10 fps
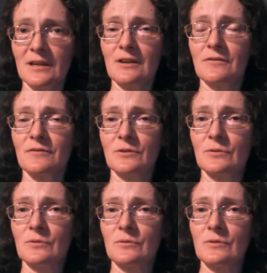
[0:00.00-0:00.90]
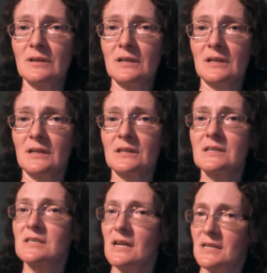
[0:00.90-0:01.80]
If you
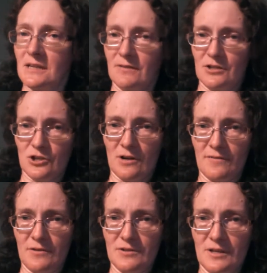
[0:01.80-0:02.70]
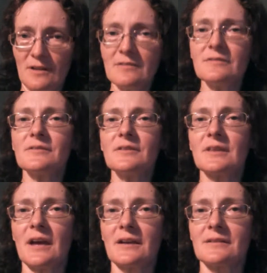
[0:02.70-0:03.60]
decide to give it a shot for yourself,
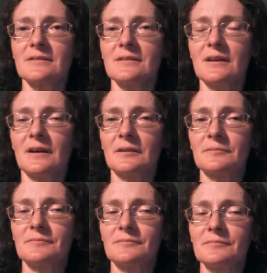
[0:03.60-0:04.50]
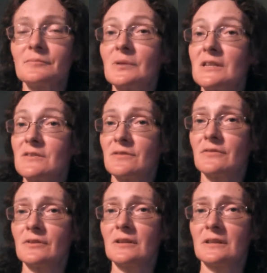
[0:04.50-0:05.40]
then um, please feel
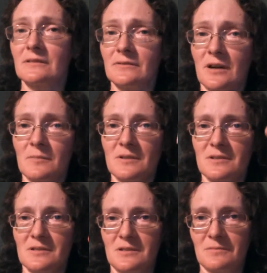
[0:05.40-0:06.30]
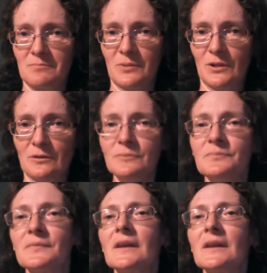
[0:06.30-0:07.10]
free to leave comments below